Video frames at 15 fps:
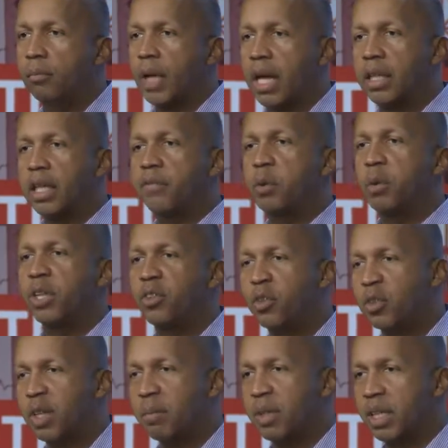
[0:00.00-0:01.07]
I think if you want to
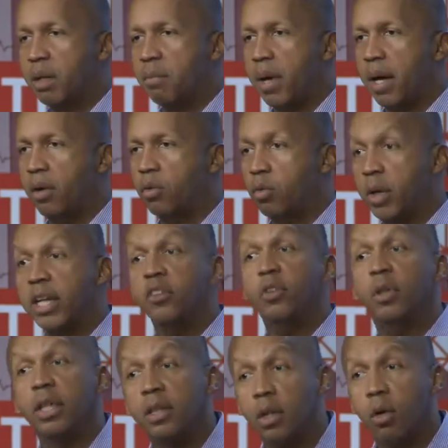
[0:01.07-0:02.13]
do something about
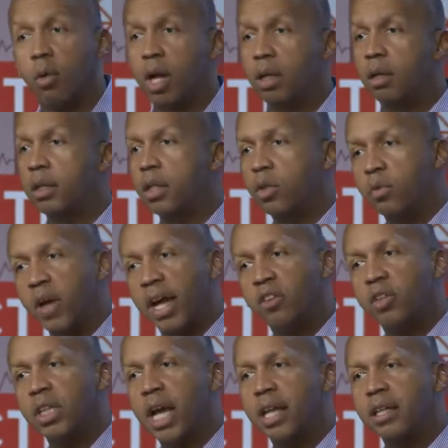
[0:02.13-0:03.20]
racial inequality, you've
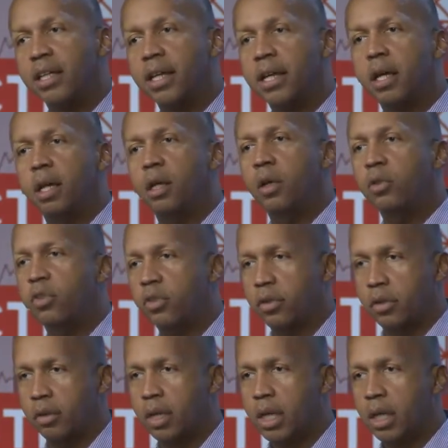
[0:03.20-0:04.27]
actually got to get
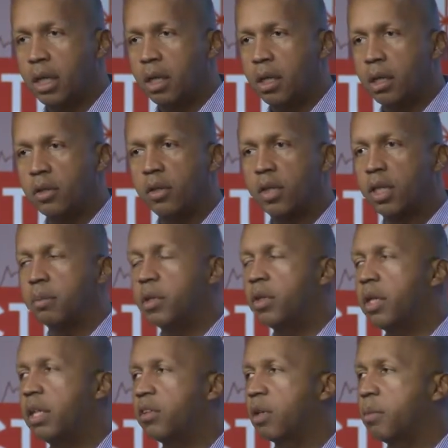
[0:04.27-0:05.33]
closer to the
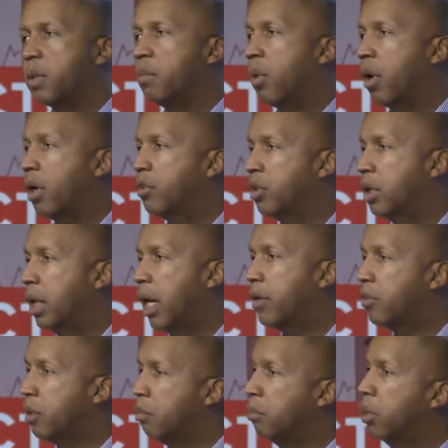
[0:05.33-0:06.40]
communities that have been
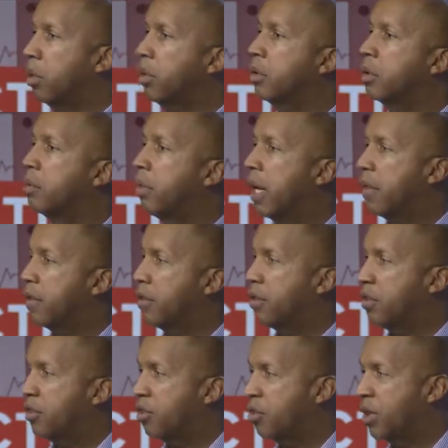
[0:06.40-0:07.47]
marginalized and burdened by this
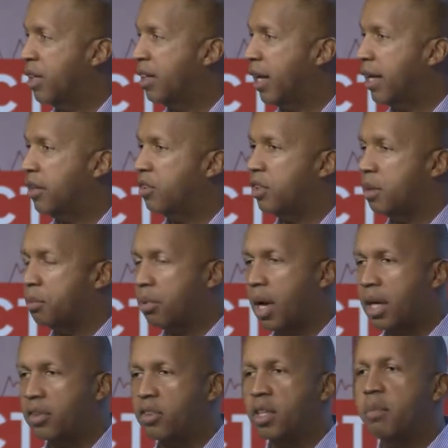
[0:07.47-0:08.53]
history and legacy.
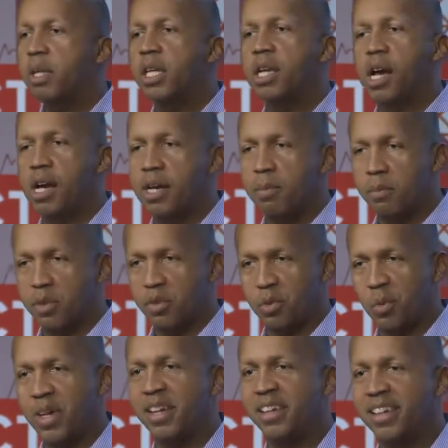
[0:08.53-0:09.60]
Proximity, I'm
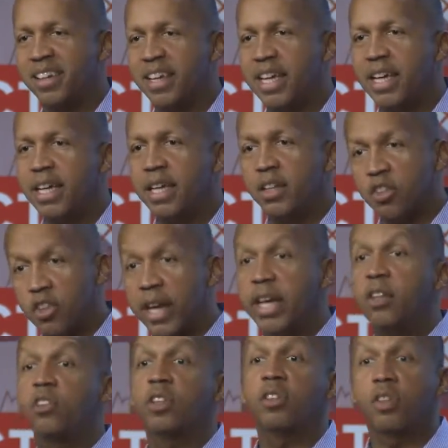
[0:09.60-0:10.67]
persuaded,
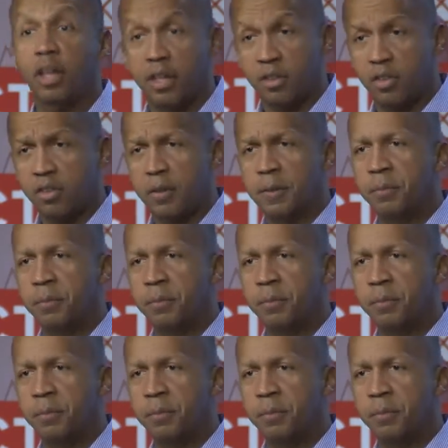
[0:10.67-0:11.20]
changes us.